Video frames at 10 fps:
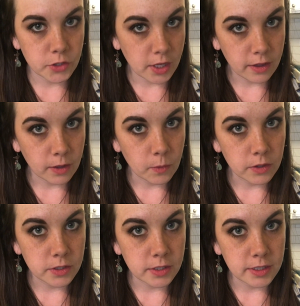nothing
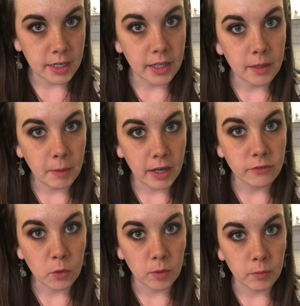worse than taking a bite of
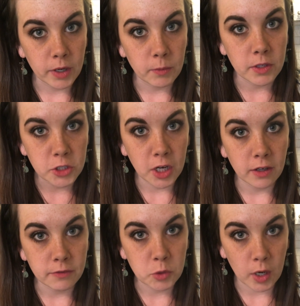cornbread with a chunk
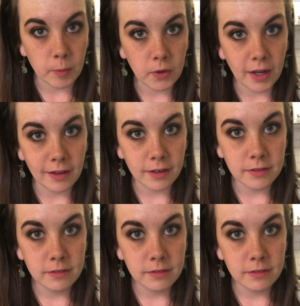of scrambled egg in it.